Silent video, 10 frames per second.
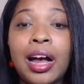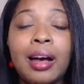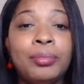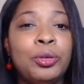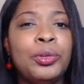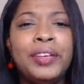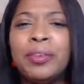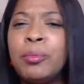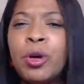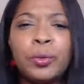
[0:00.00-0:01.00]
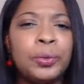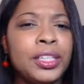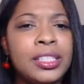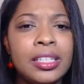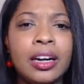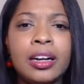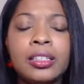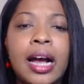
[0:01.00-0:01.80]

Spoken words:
I'm doing even more research.